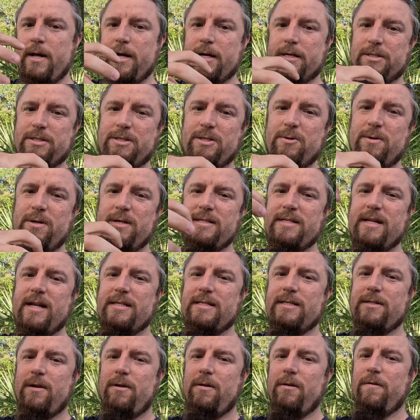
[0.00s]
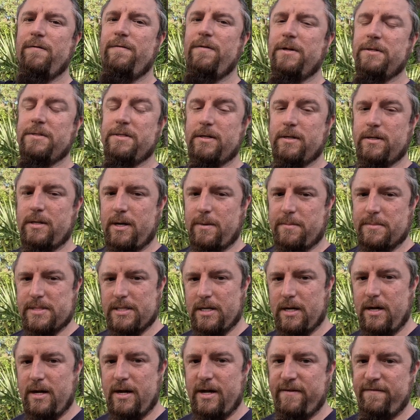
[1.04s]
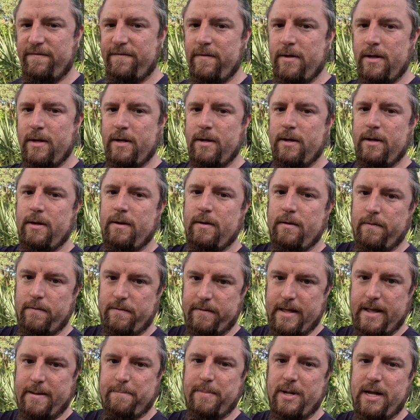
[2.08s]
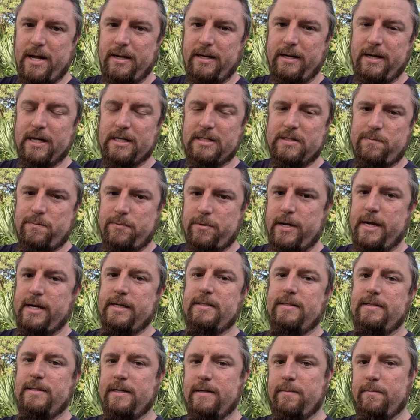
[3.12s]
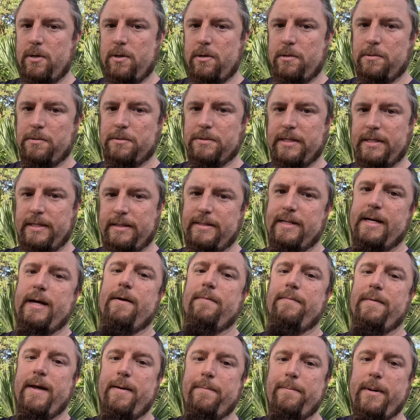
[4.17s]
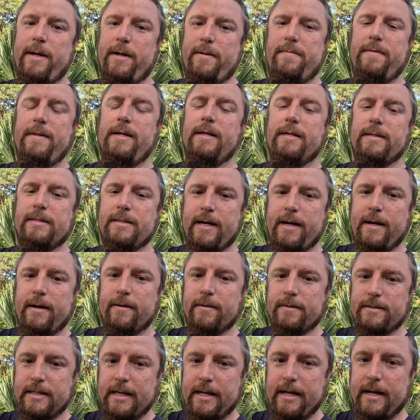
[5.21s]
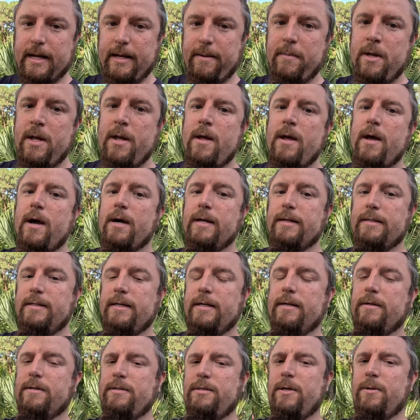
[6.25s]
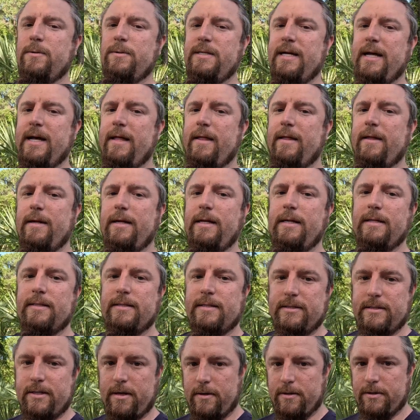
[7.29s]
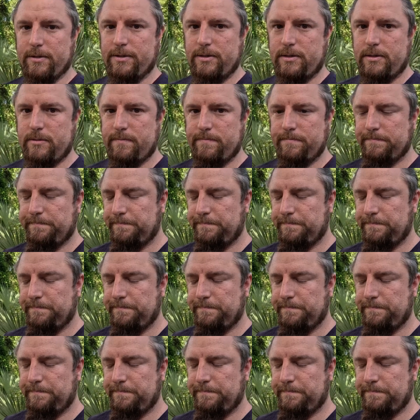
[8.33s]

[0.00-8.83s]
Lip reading: As soon as that solar filter comes off, that button gets pressed, and I'm holding down that button the entire time until totality starts.